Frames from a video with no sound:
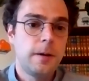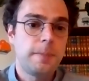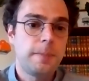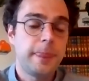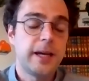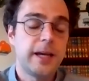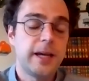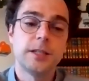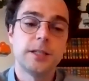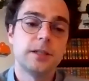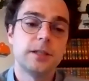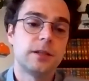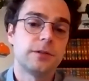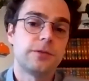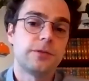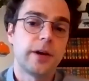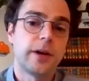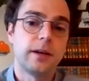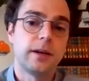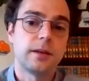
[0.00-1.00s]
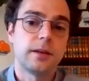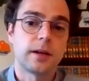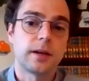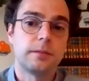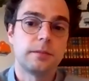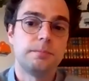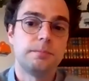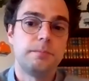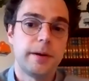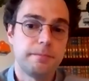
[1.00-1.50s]
He didn't defend
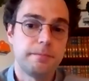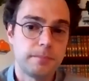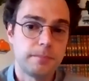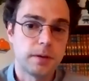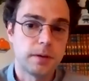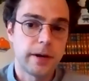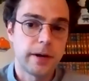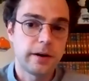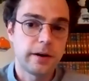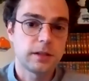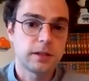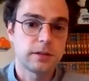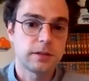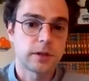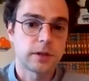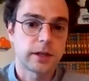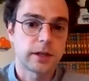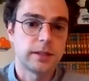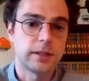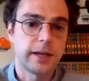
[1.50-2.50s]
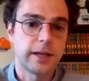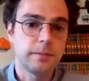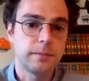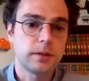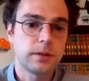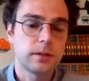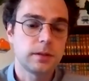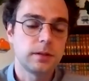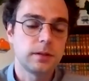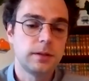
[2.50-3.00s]
the merits of the
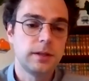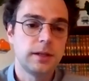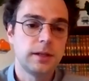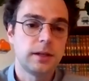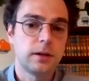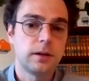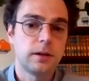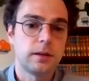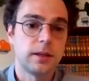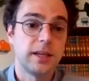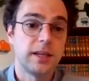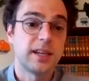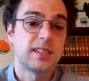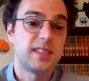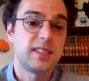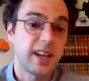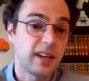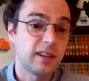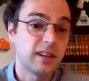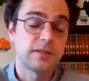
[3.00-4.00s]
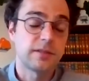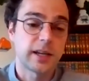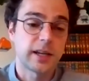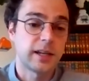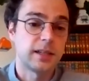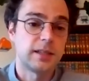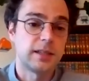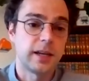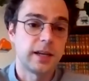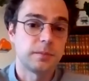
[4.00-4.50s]
contempt, the extent of the
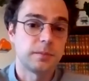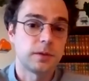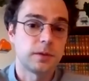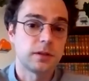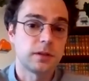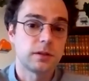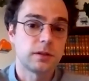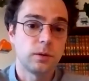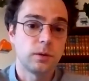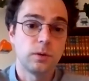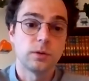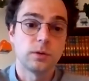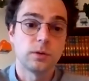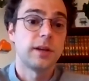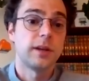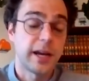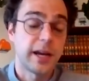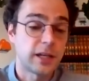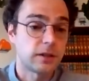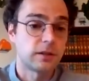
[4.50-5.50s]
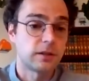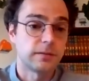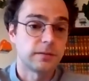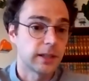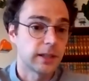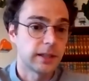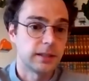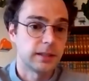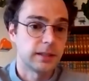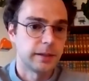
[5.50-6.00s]
contempt, or the nature of the
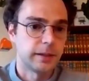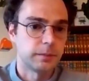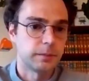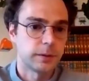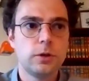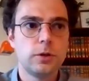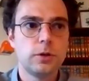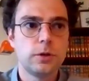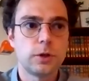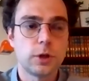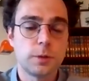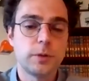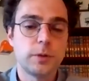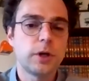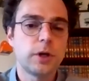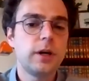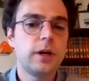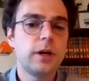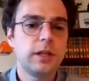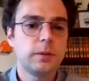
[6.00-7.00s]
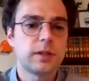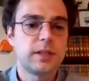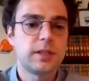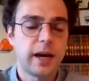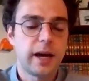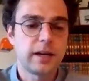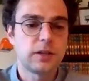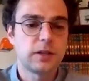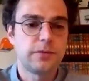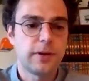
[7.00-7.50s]
contempt. So the majority was
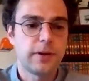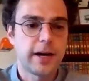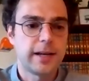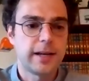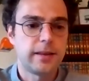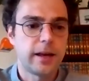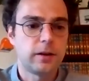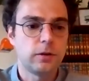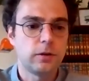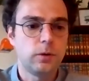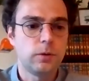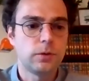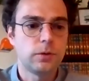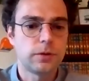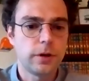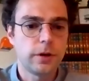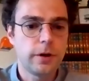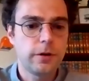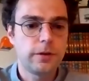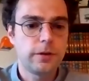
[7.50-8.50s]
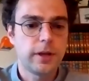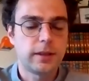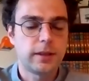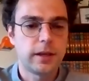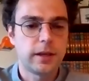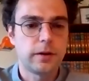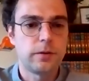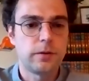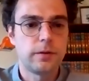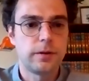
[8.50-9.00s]
satisfied that although that
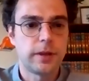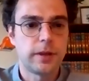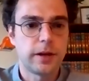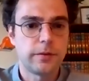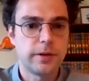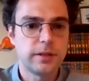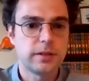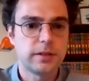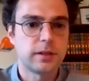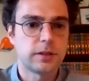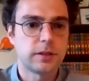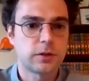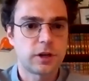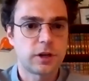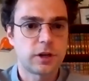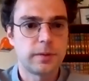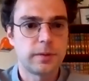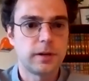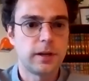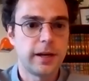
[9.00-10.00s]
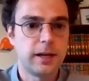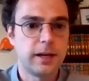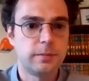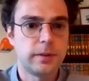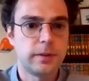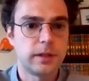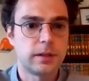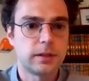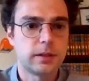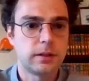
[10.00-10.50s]
there is this criminal
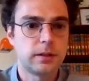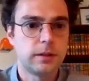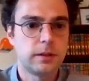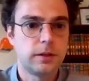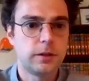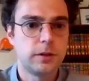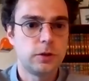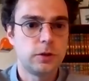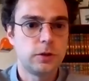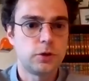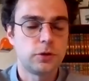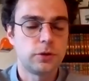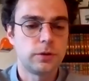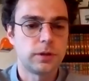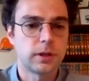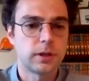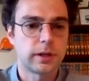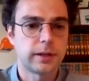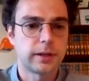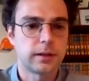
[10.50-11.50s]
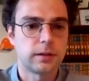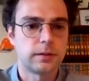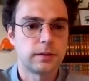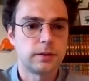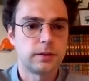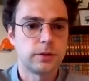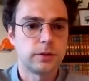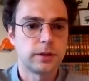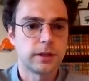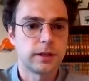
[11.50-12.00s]
element to
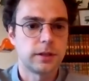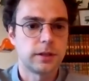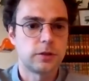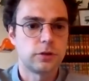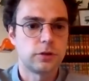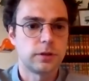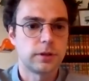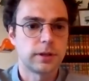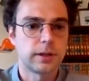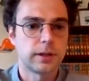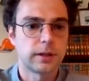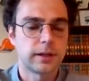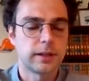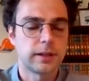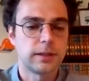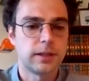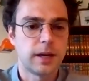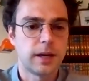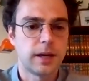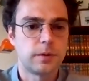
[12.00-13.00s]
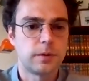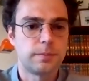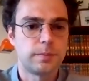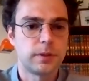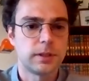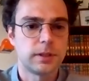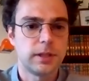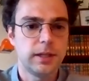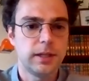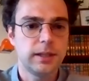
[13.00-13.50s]
the contempt
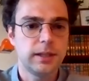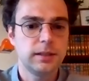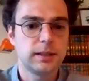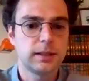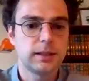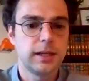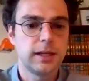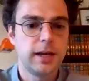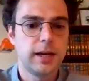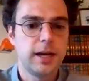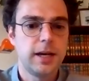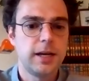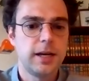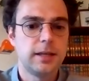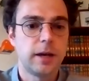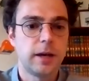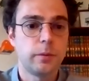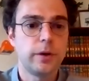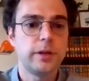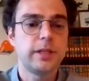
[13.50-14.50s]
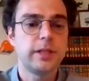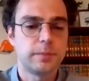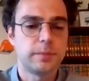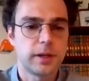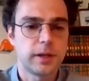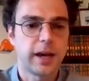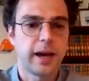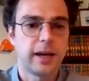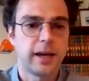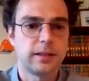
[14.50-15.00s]
proceedings, they weren't
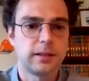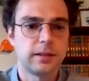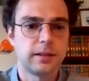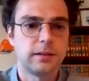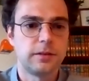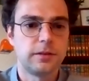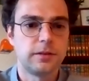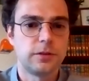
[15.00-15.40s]
implicated